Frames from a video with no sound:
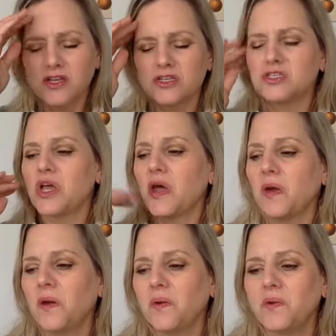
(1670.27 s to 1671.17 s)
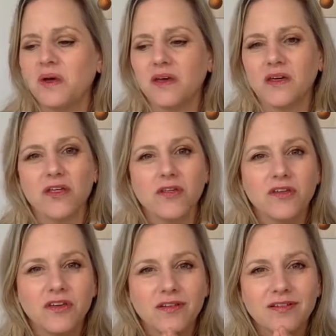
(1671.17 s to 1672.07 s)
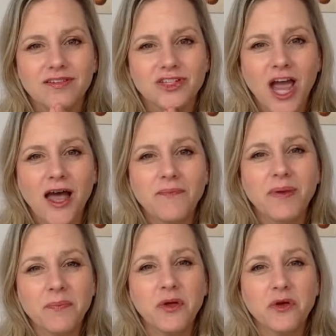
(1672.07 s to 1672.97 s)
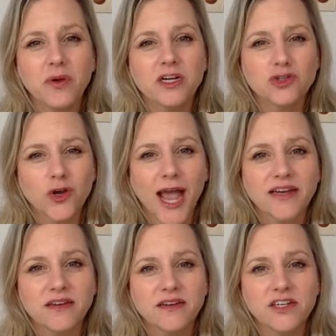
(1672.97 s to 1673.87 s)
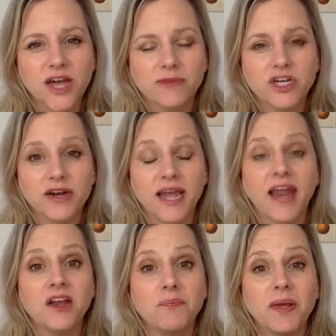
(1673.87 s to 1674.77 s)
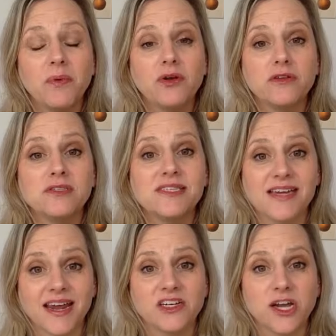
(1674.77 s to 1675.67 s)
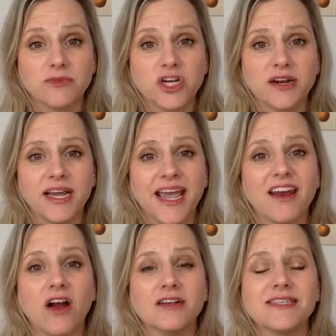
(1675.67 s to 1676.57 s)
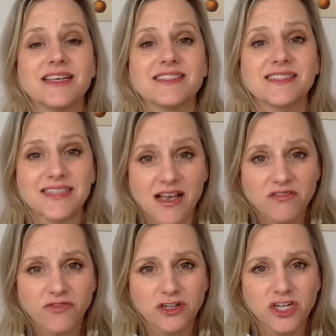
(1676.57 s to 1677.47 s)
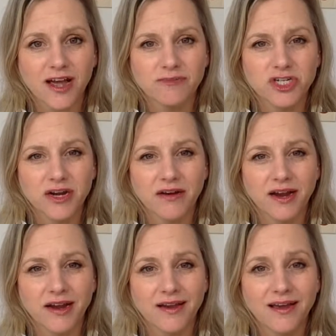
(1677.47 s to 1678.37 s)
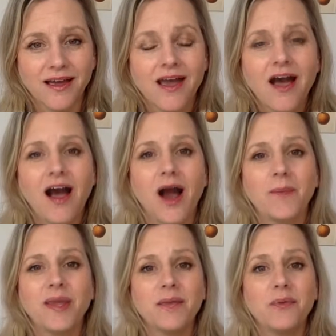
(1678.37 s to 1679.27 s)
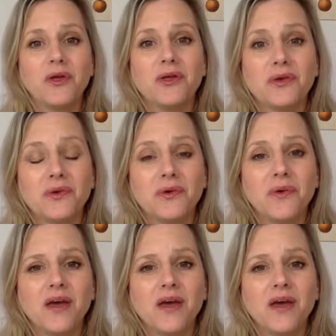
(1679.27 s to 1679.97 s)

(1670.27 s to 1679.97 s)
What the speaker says: So people who are attracted to job sharing and people who stay in job sharing and are successful job sharing are people who